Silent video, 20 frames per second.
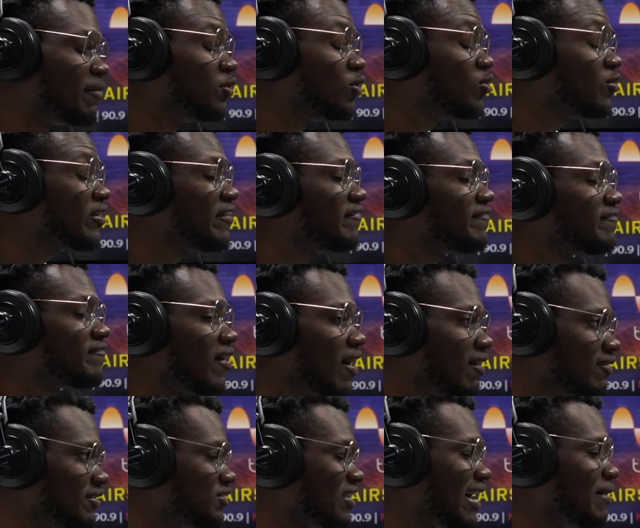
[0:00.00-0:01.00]
I'm looking
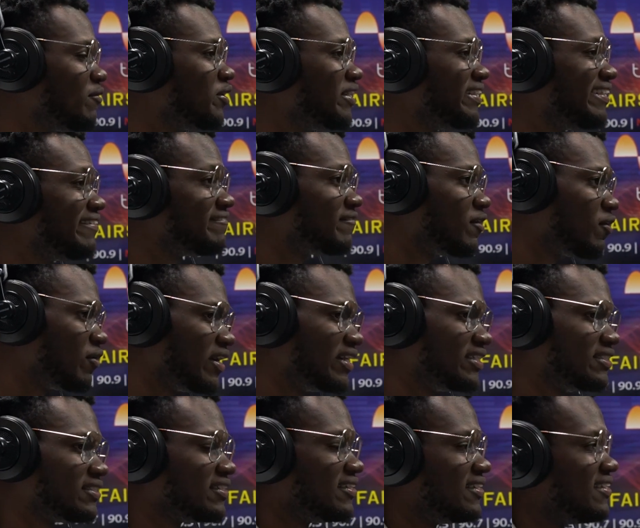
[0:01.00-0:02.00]
forward to it. I'm going to devour
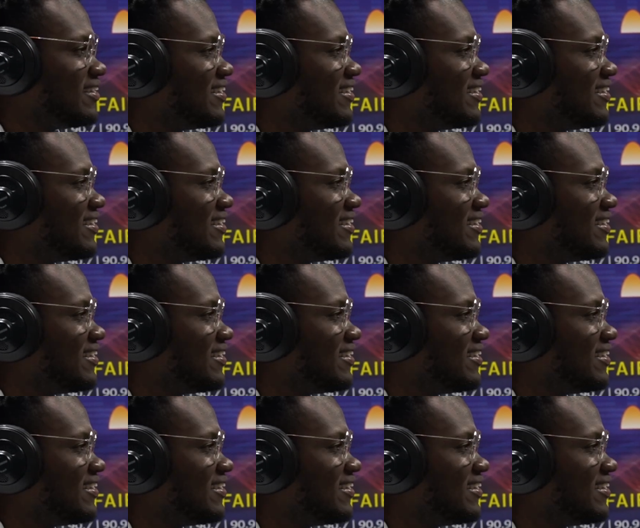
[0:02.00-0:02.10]
it.